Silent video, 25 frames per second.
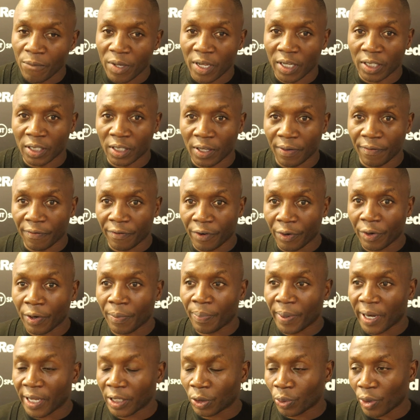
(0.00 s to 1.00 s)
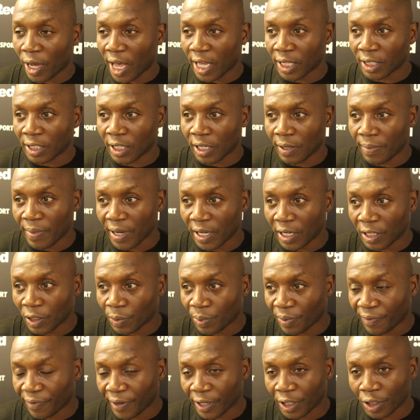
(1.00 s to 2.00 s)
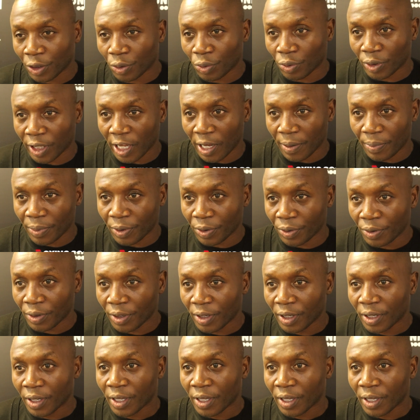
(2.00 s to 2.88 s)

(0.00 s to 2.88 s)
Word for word: It's the very place where Anthony made his professional debut.